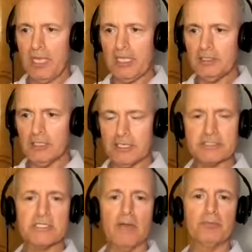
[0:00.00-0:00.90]
main
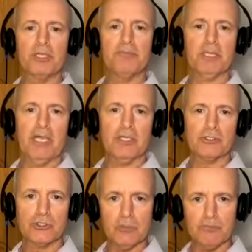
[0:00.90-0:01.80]
assembly plant
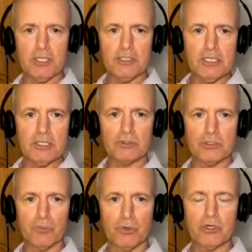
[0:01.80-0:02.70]
should be near
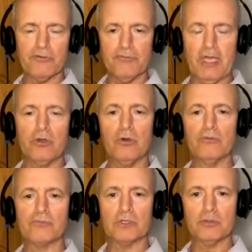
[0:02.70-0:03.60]
the port of
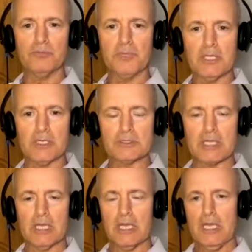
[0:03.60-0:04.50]
Vancouver because
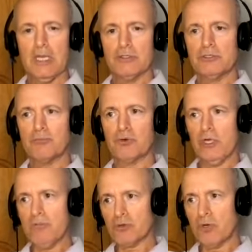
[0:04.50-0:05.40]
to
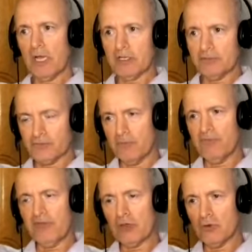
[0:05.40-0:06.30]
bring product
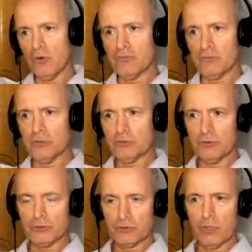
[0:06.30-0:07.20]
from Vancouver
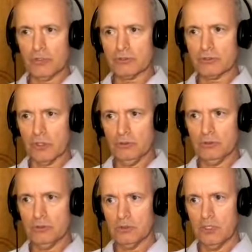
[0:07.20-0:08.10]
to
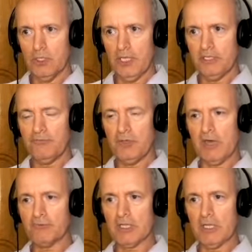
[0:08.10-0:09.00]
Toronto and if you
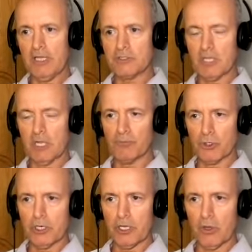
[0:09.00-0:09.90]
have clients in
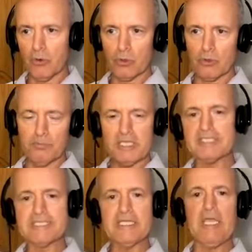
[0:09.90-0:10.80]
Alberta or
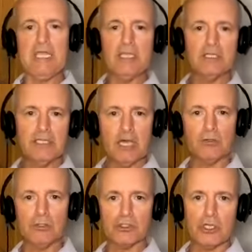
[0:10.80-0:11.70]
BC, now
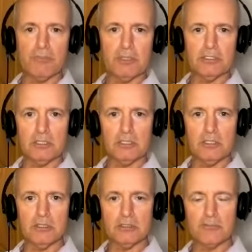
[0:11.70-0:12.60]
you're shipping
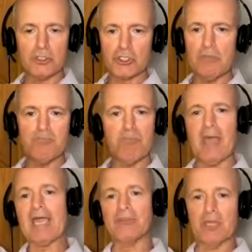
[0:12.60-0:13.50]
the, the machine
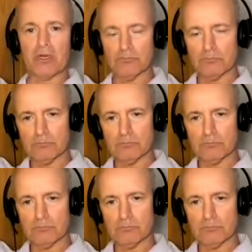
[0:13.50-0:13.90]
back there.